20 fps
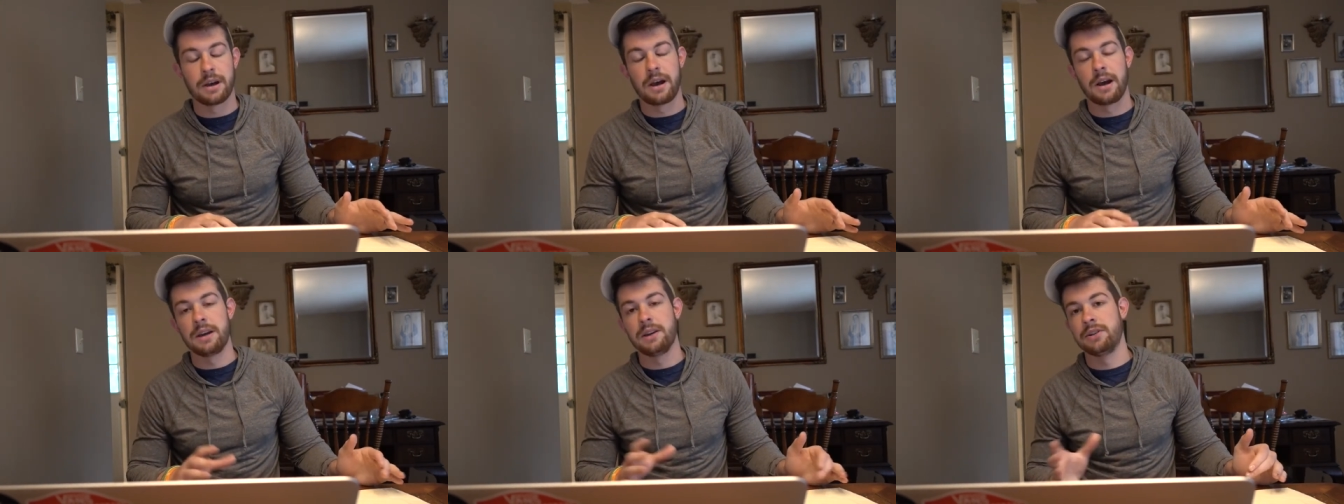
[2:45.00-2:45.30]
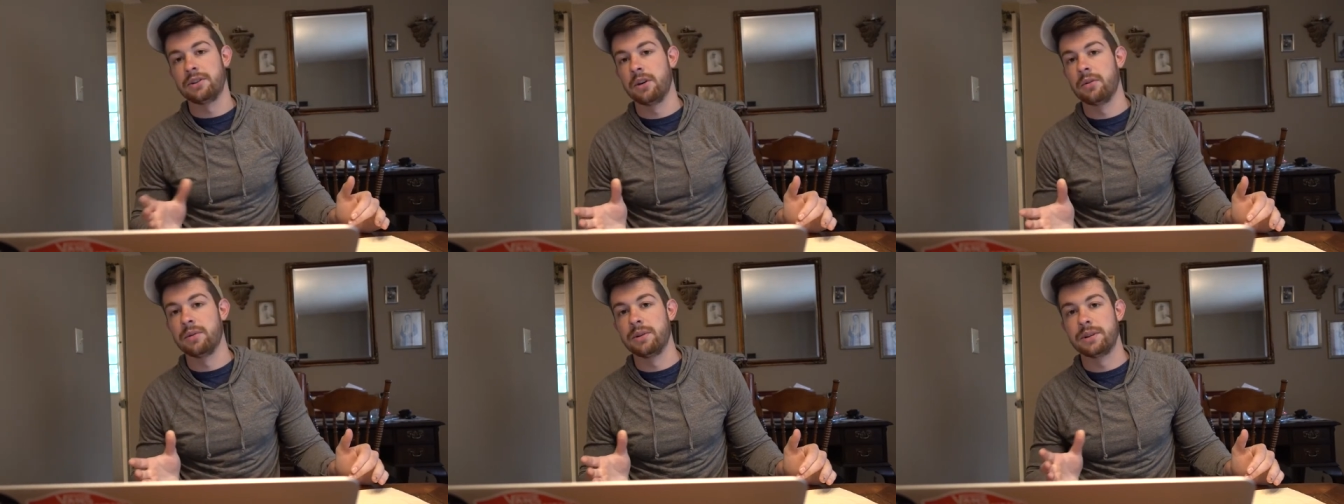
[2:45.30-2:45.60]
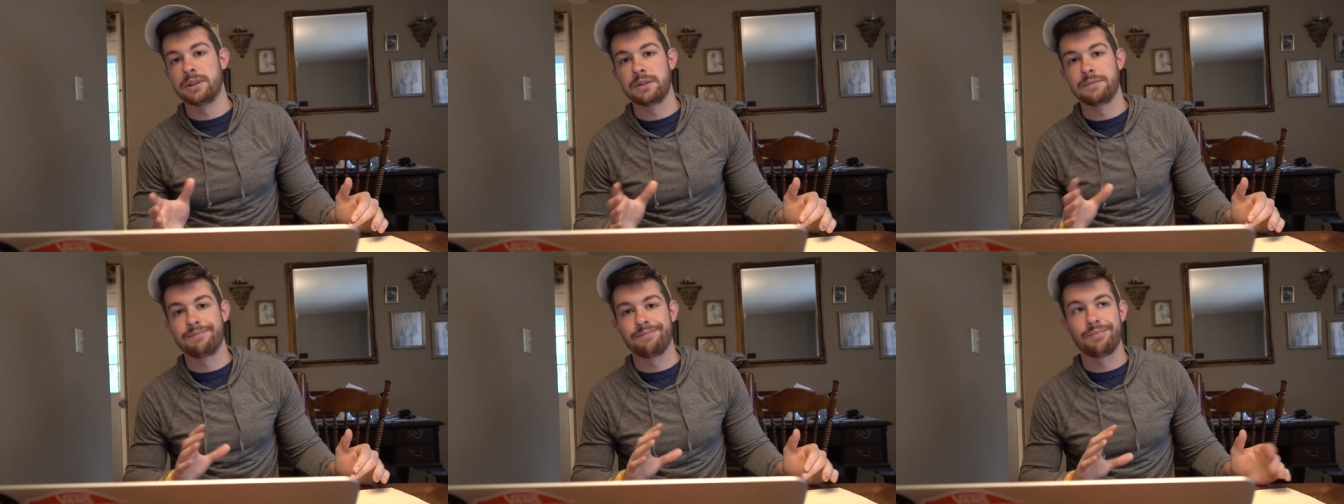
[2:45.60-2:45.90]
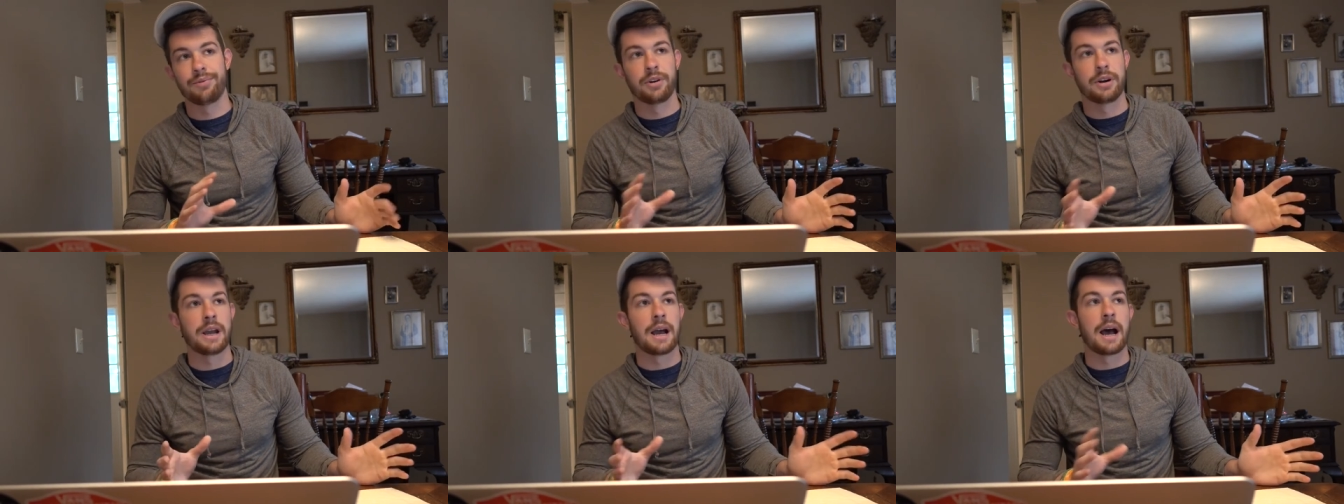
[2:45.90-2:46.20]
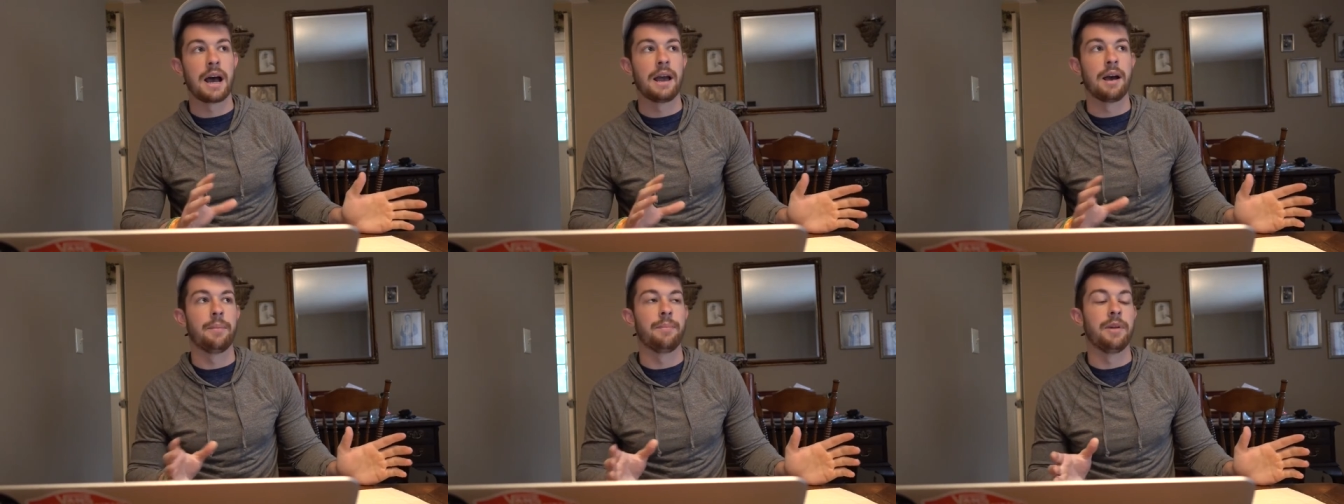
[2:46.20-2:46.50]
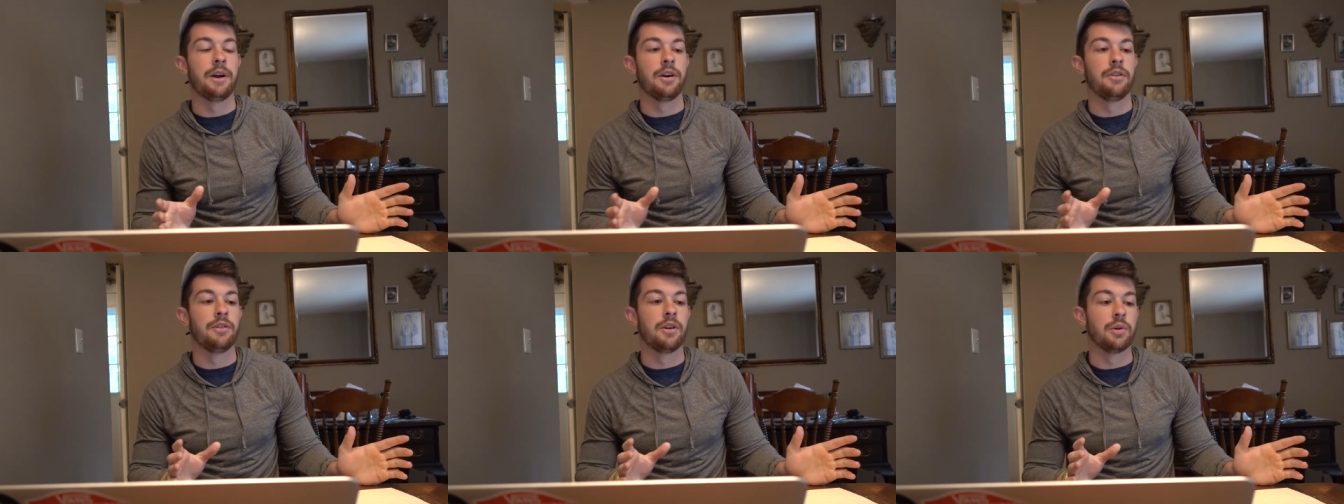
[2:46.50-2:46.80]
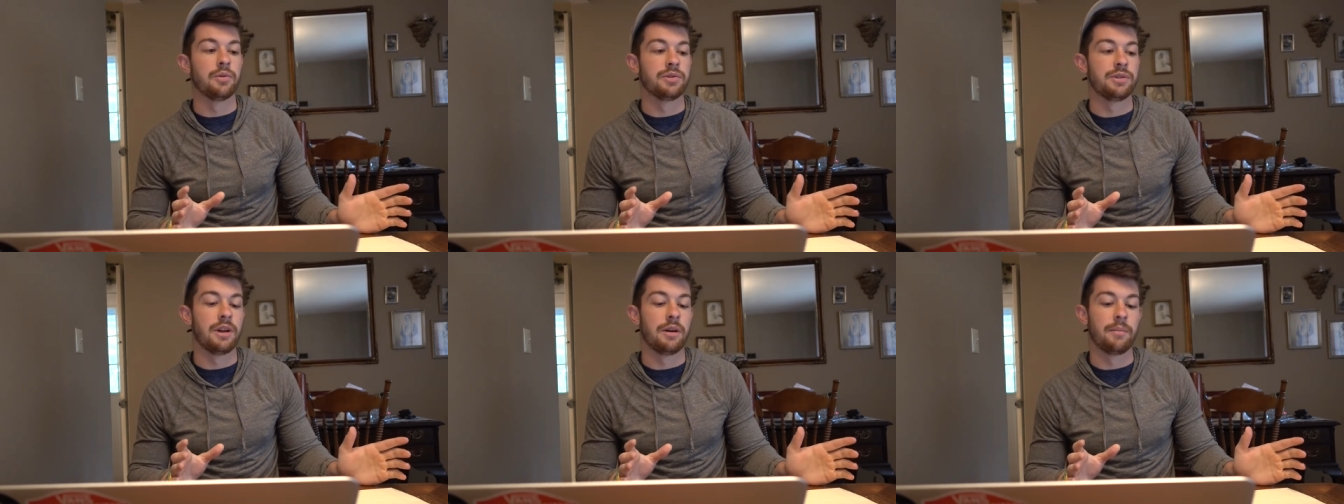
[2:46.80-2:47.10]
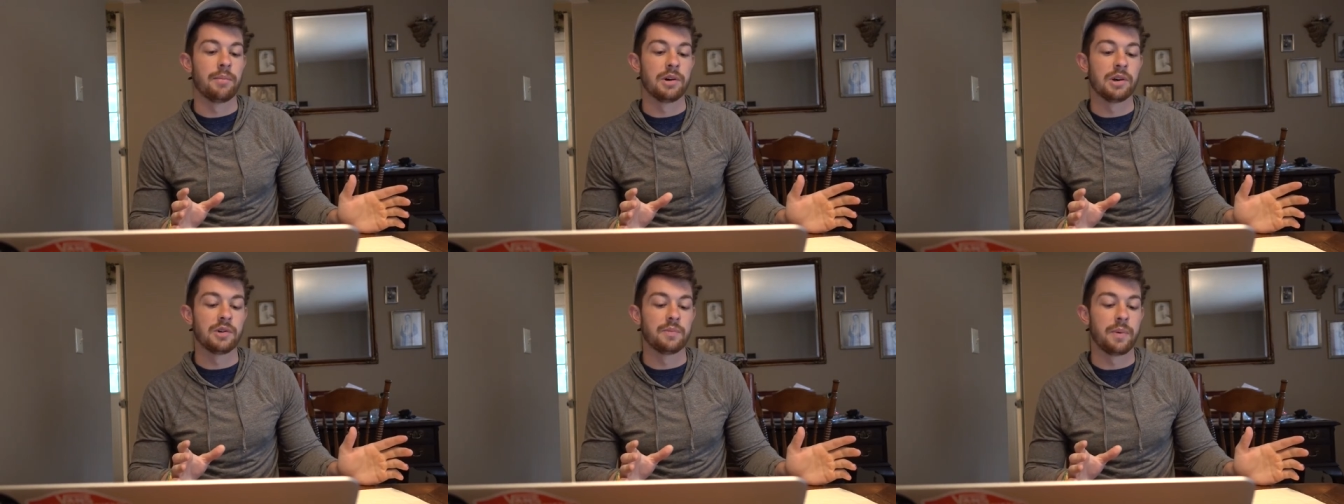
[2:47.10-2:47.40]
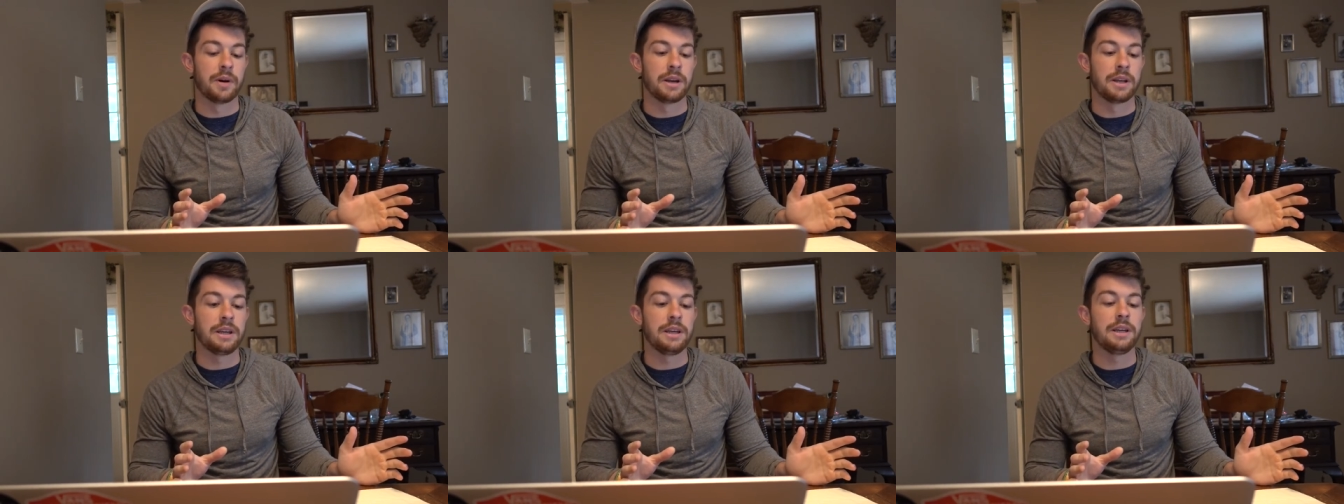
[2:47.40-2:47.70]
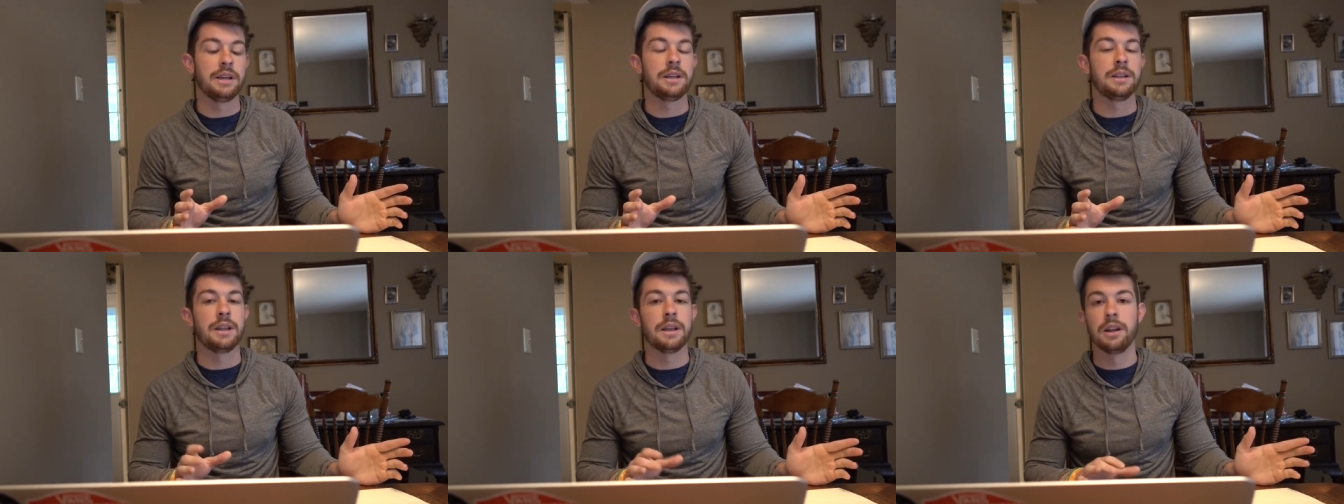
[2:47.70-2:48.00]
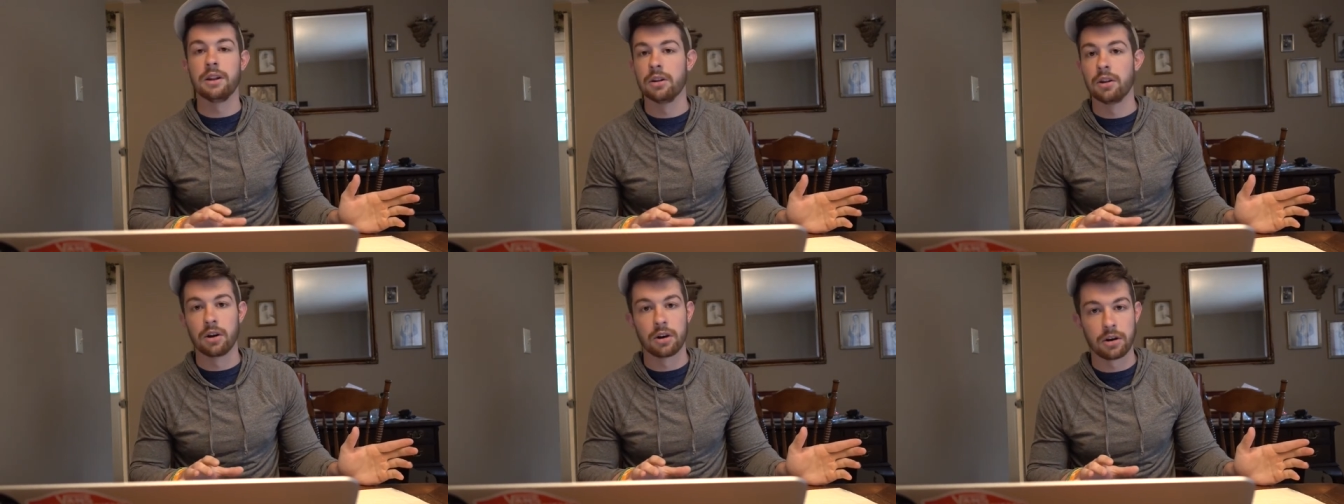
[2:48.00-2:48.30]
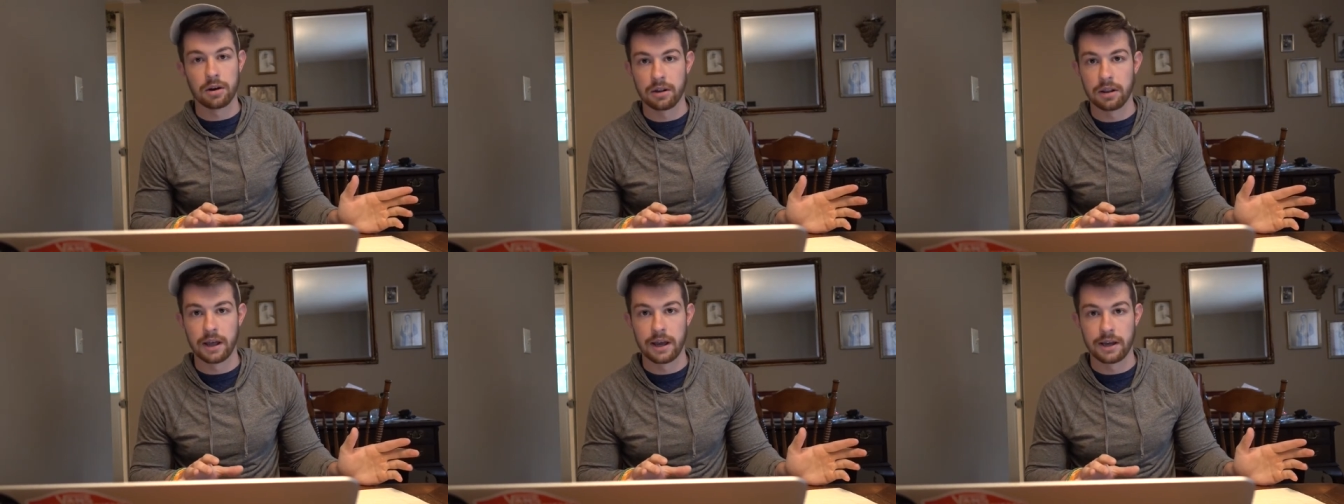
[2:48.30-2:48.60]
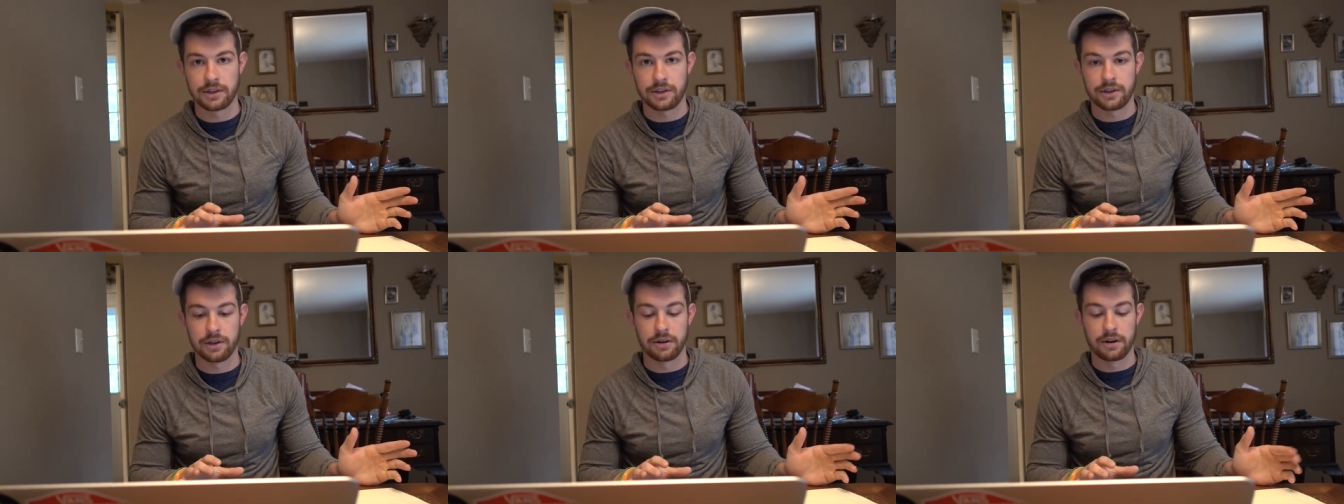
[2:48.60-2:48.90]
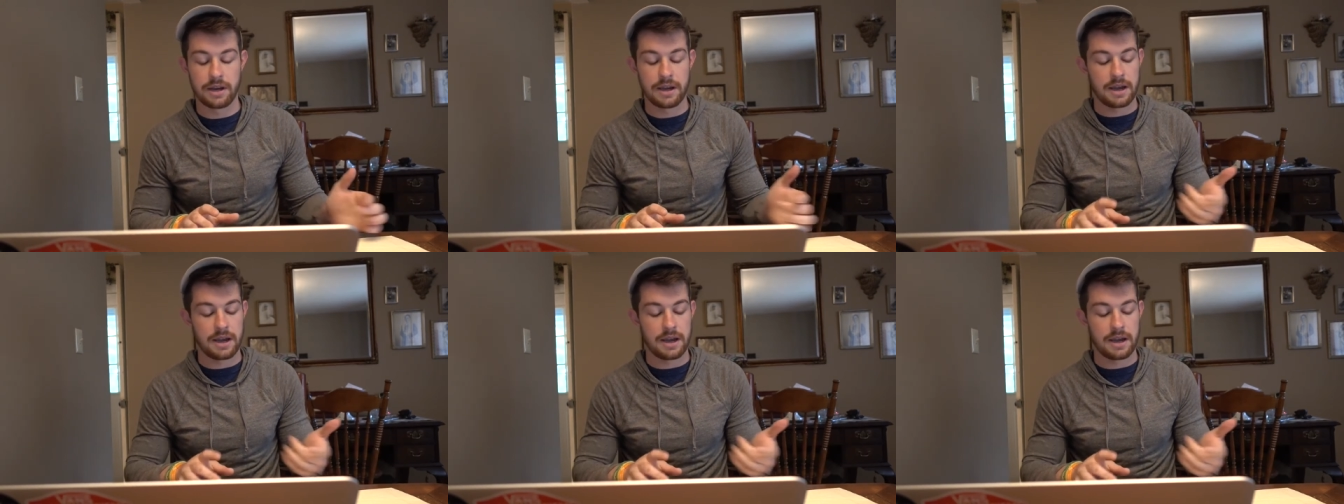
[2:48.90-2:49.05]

Uh, he's always pretty high up there in those numbers, but he didn't look good last year.